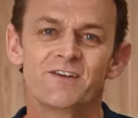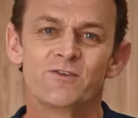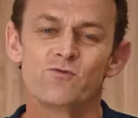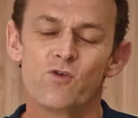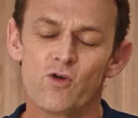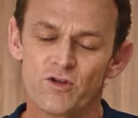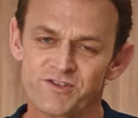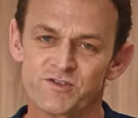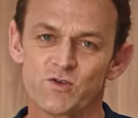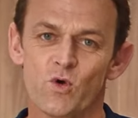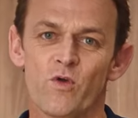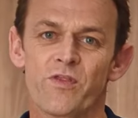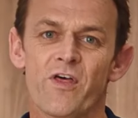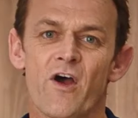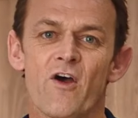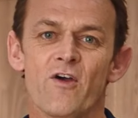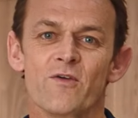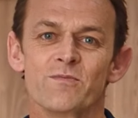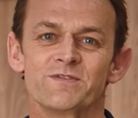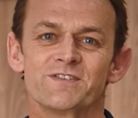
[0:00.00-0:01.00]
Ross North
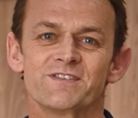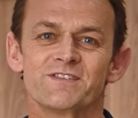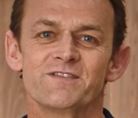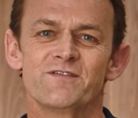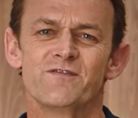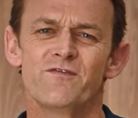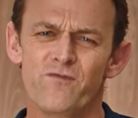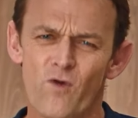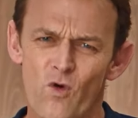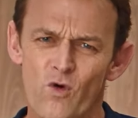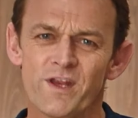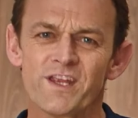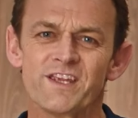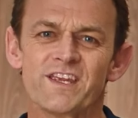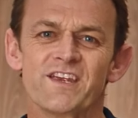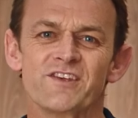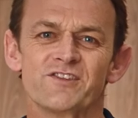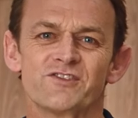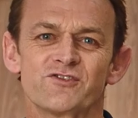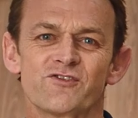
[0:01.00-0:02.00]
Homes, 40
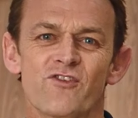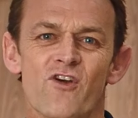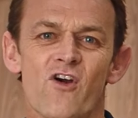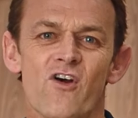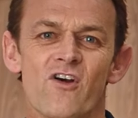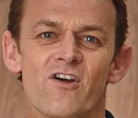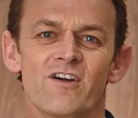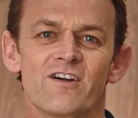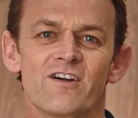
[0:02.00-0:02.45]
years strong.